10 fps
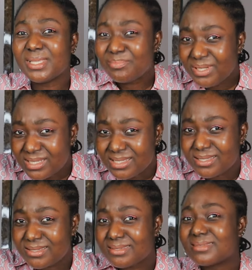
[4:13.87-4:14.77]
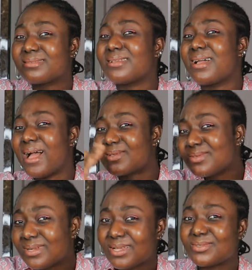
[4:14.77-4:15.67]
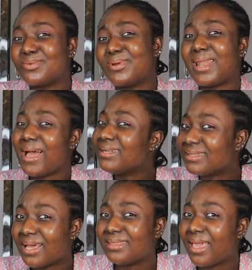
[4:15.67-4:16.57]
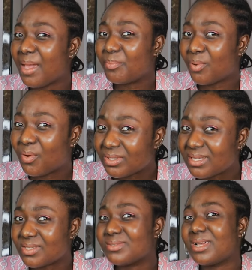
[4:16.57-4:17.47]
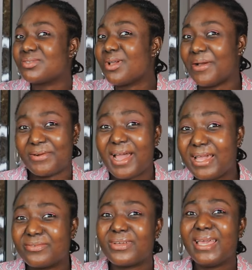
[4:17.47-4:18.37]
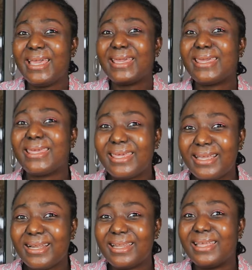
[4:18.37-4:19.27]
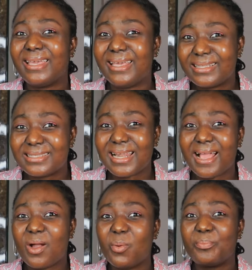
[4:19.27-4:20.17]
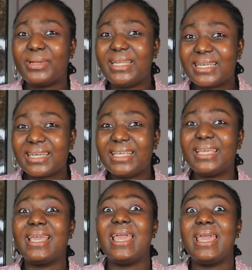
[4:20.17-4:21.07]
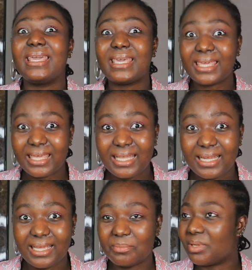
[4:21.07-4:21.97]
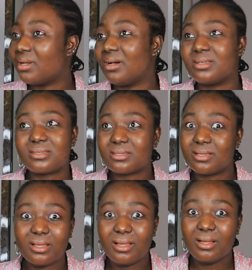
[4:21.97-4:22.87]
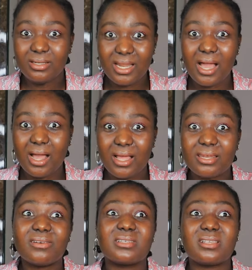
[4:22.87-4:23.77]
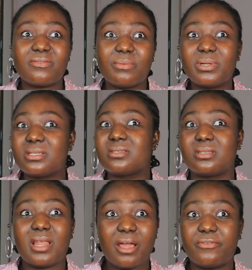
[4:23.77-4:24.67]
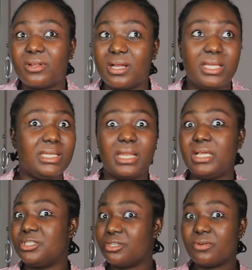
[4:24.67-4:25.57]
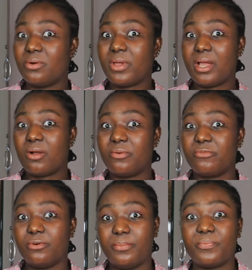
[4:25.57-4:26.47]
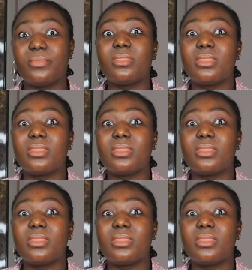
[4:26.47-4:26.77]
please, as soon as you land at the airport, as soon as you arrive, kill it, like completely kill it. Because now there are several places in Africa, in Nigeria where I come from,